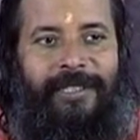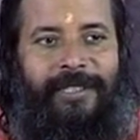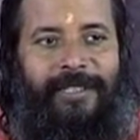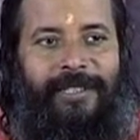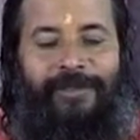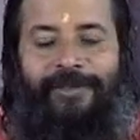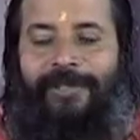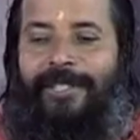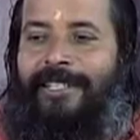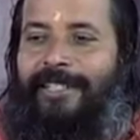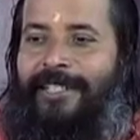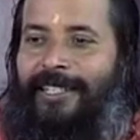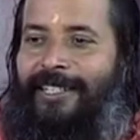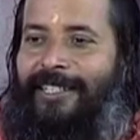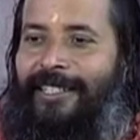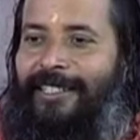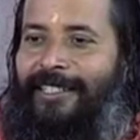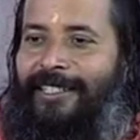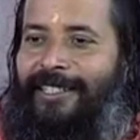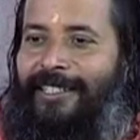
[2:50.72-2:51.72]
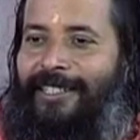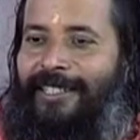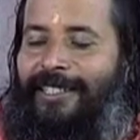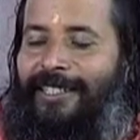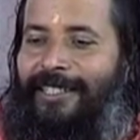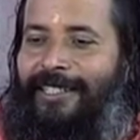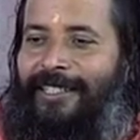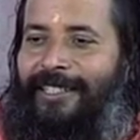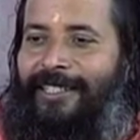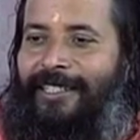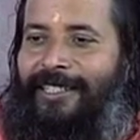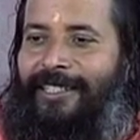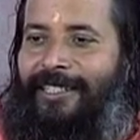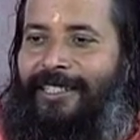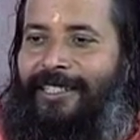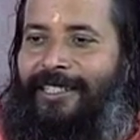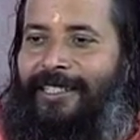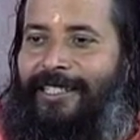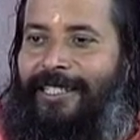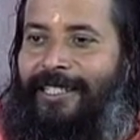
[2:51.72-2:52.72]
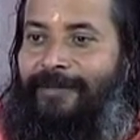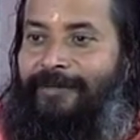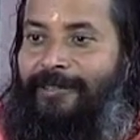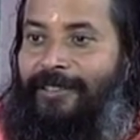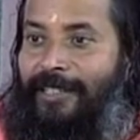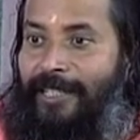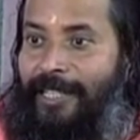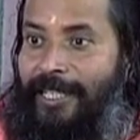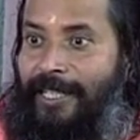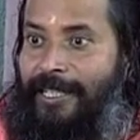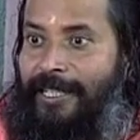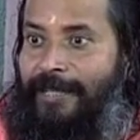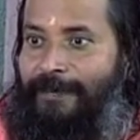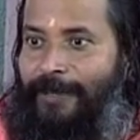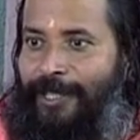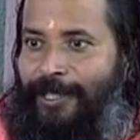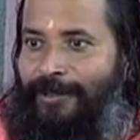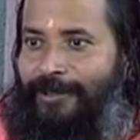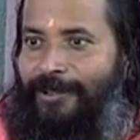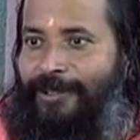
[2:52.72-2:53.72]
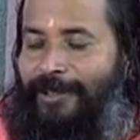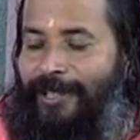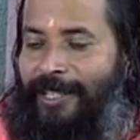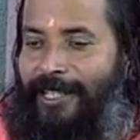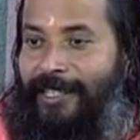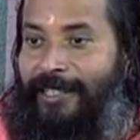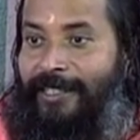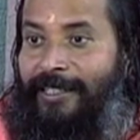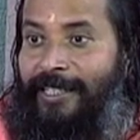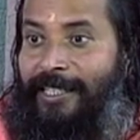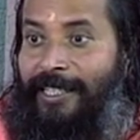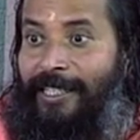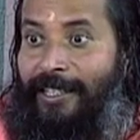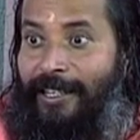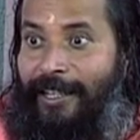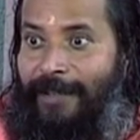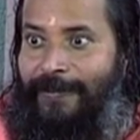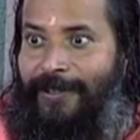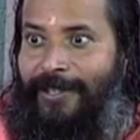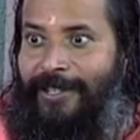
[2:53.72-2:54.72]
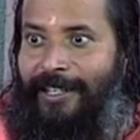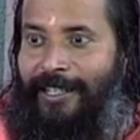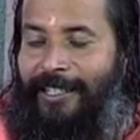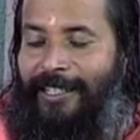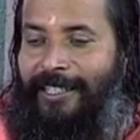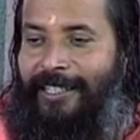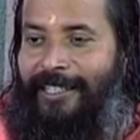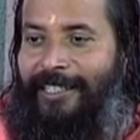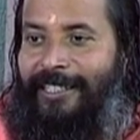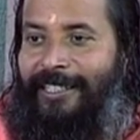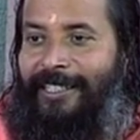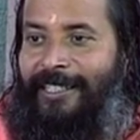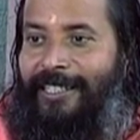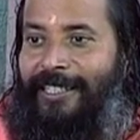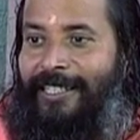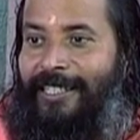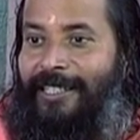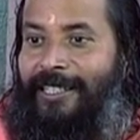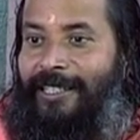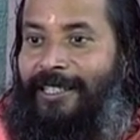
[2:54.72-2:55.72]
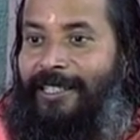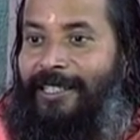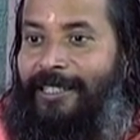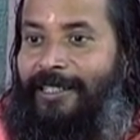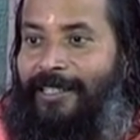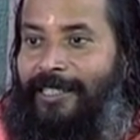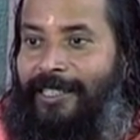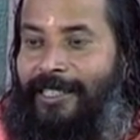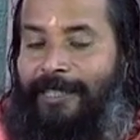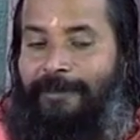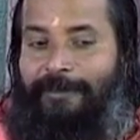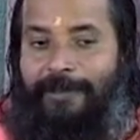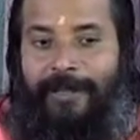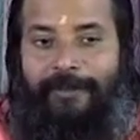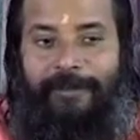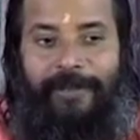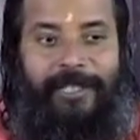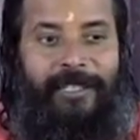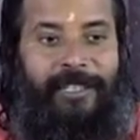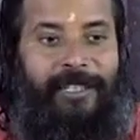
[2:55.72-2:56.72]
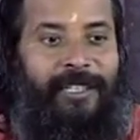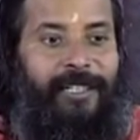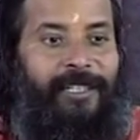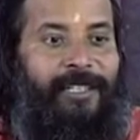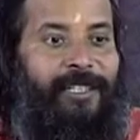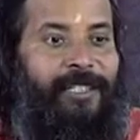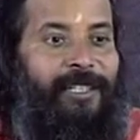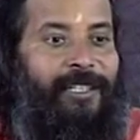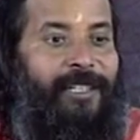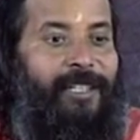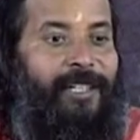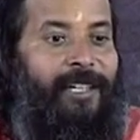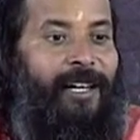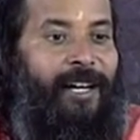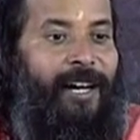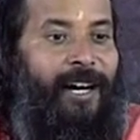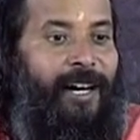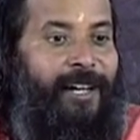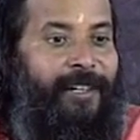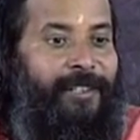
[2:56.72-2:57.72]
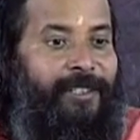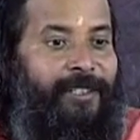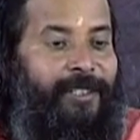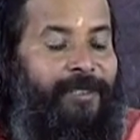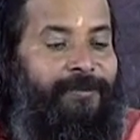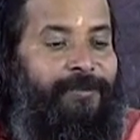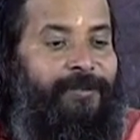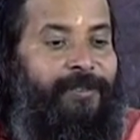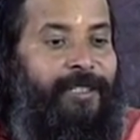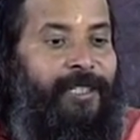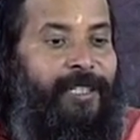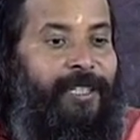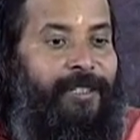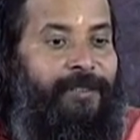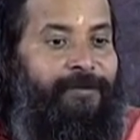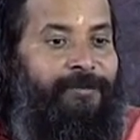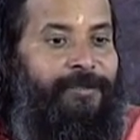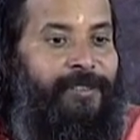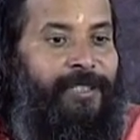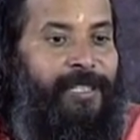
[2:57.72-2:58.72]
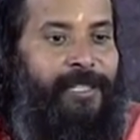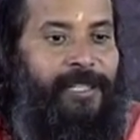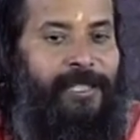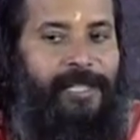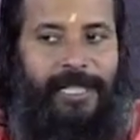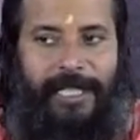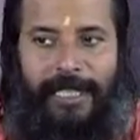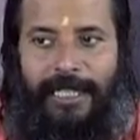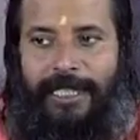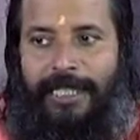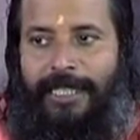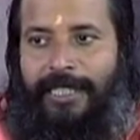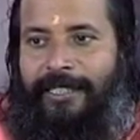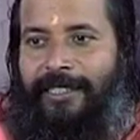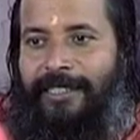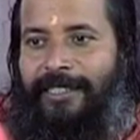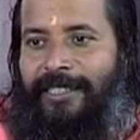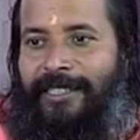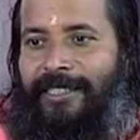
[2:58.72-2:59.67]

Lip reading: You just think. If God is Madhusudana, He loves honey, the honey from the heart of every seeker,